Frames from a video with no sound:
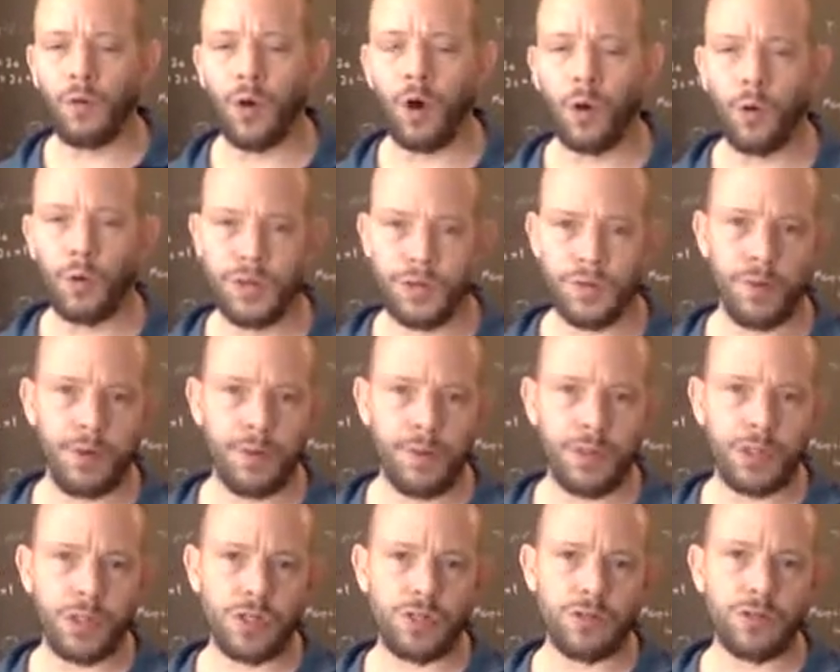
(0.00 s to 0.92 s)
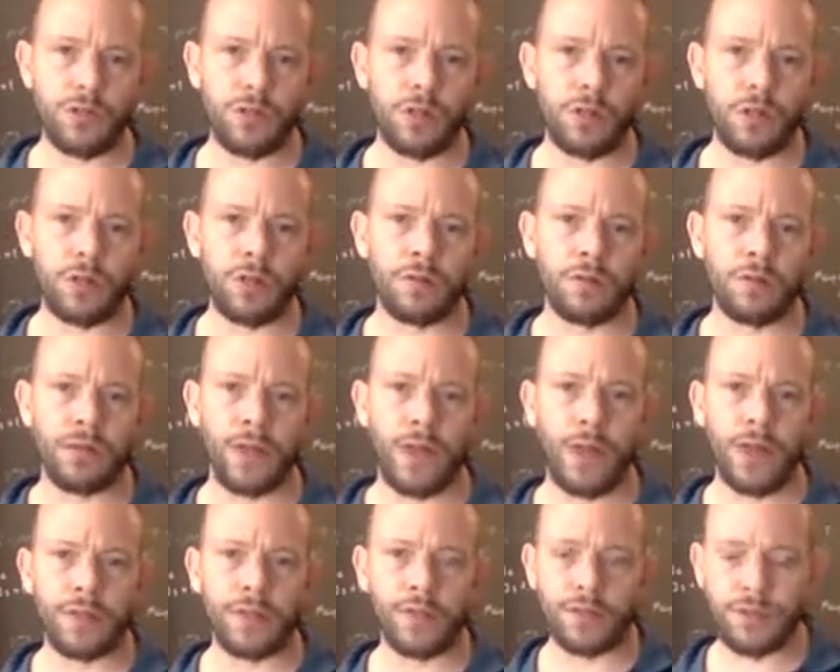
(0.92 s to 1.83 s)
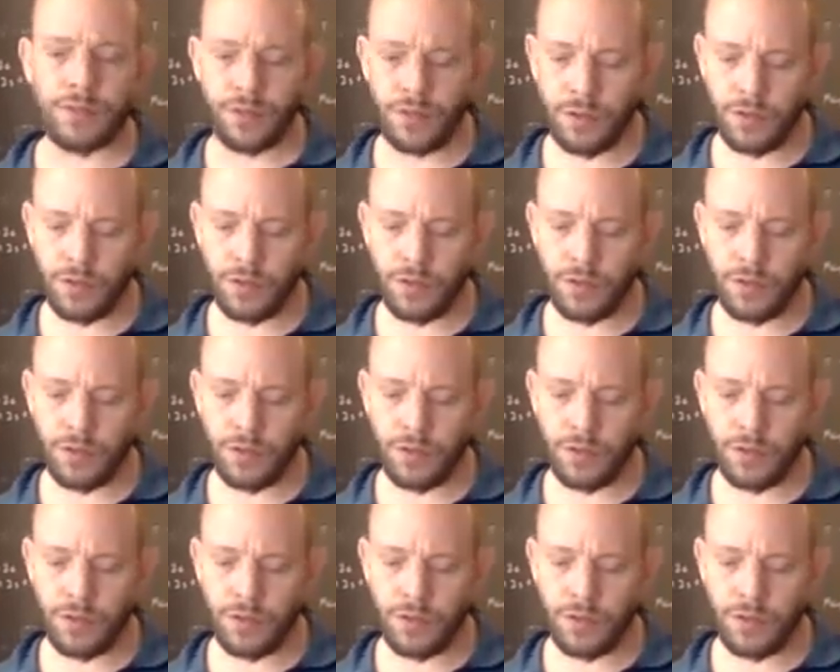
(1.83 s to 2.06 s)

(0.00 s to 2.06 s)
always want to make sure that